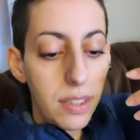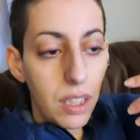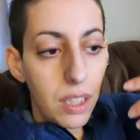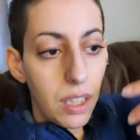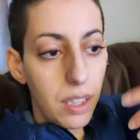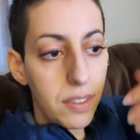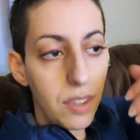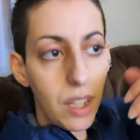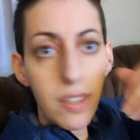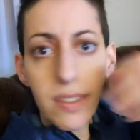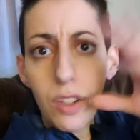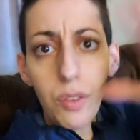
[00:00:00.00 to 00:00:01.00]
a
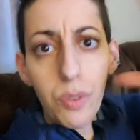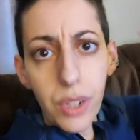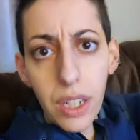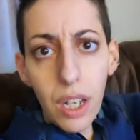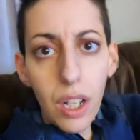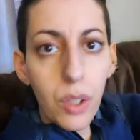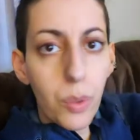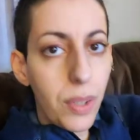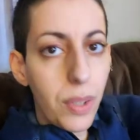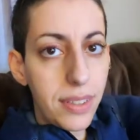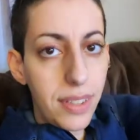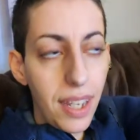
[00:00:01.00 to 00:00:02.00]
silvery color
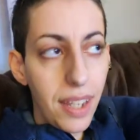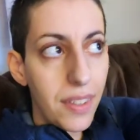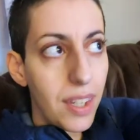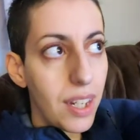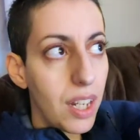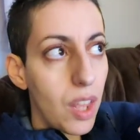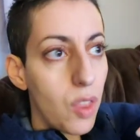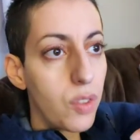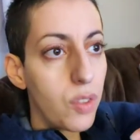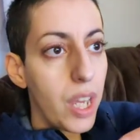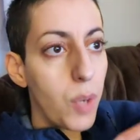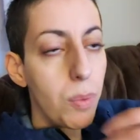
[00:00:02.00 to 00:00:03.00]
one day, and then another
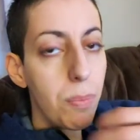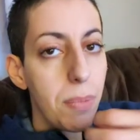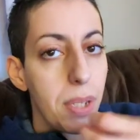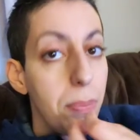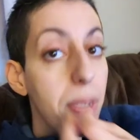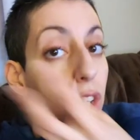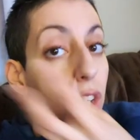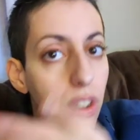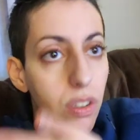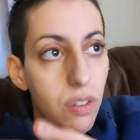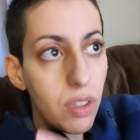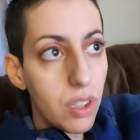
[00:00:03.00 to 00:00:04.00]
day it would be
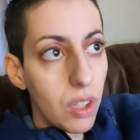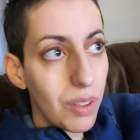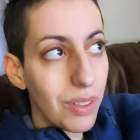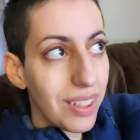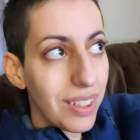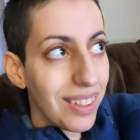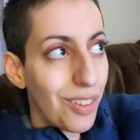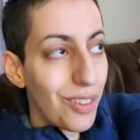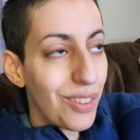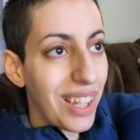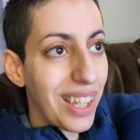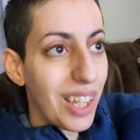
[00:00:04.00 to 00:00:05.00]
peaches, you know, and another
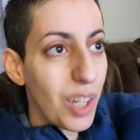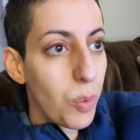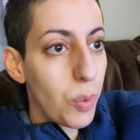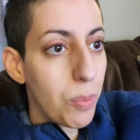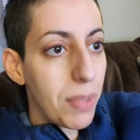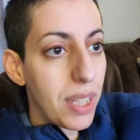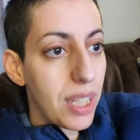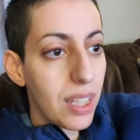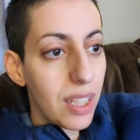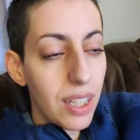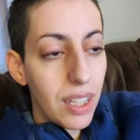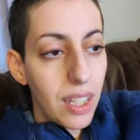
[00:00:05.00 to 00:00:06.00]
day it would be